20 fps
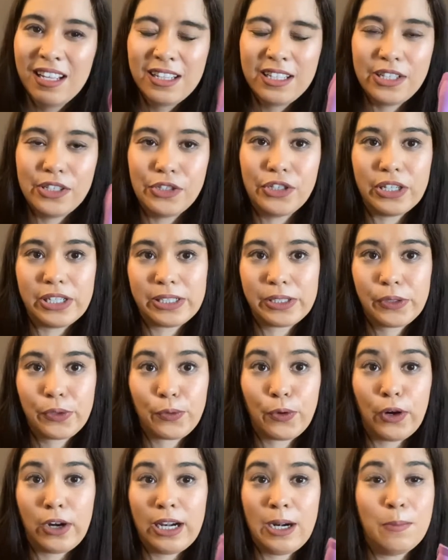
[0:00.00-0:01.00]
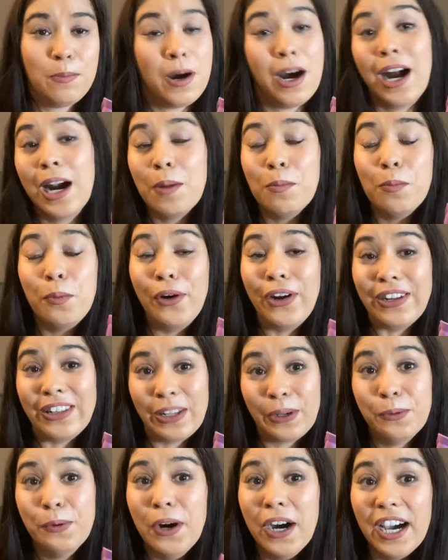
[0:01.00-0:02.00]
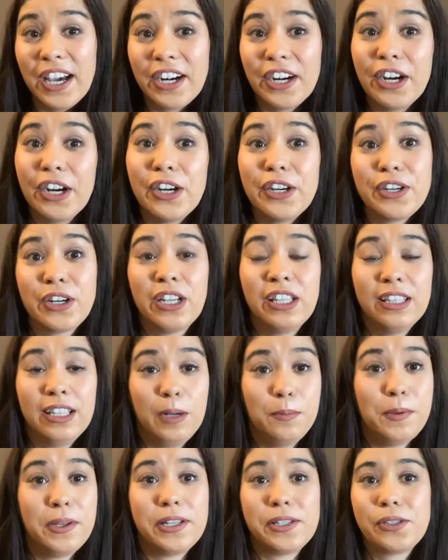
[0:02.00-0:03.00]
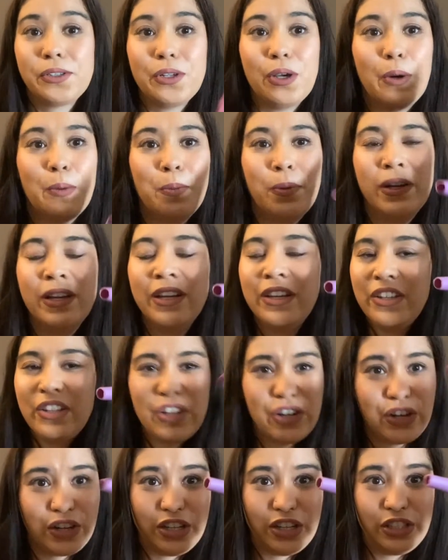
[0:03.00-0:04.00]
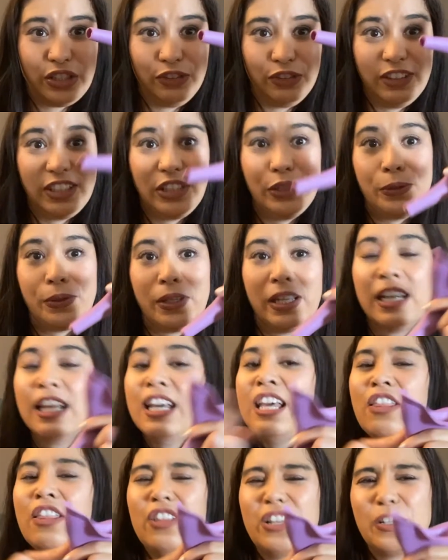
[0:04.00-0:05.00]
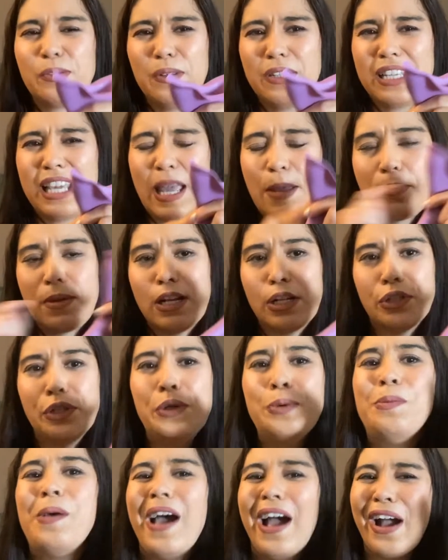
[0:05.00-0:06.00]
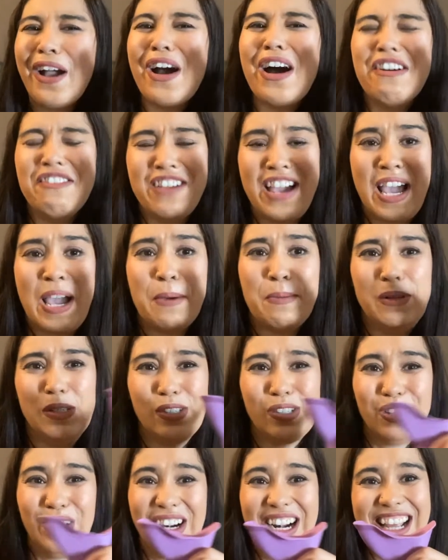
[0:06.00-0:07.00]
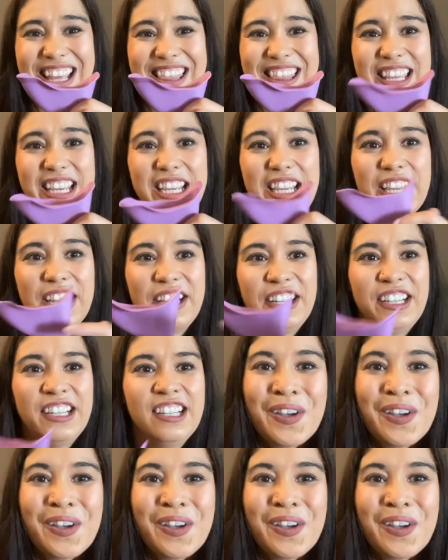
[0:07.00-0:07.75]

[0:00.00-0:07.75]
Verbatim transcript: you just throw it in a pot of boiling water, a little bit of soap, you're good to reuse it. This one came in a two pack off Amazon, I think.